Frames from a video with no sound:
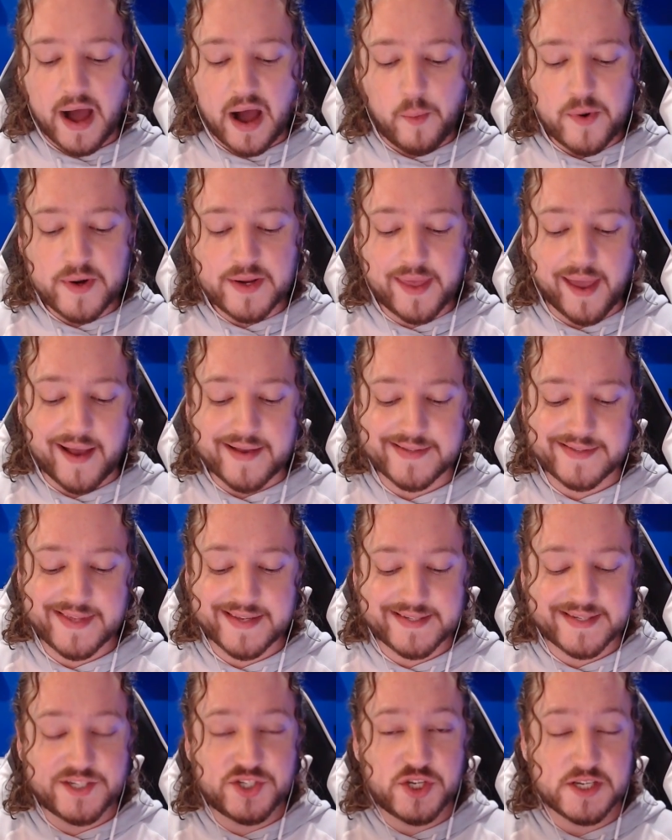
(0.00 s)
I would guess
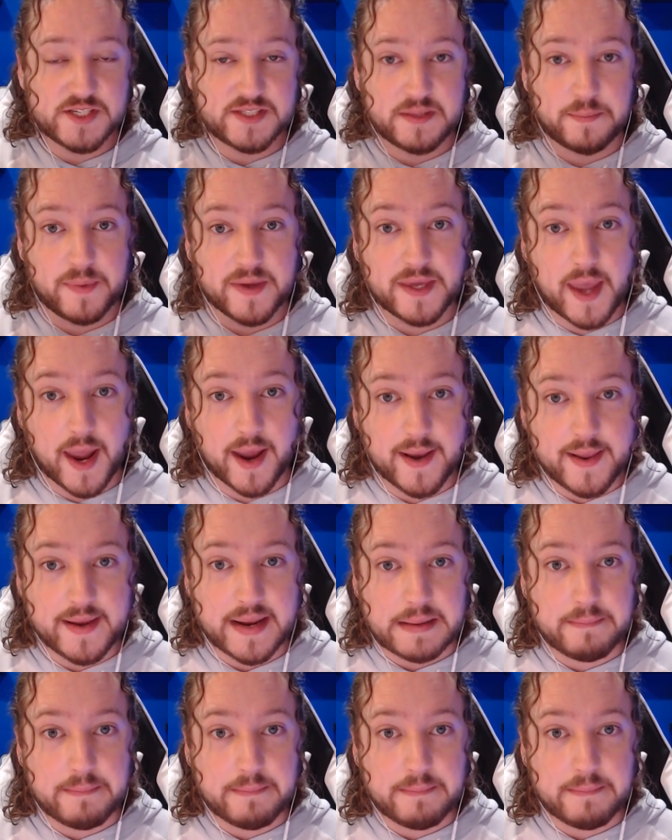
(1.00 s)
this is just the beginning,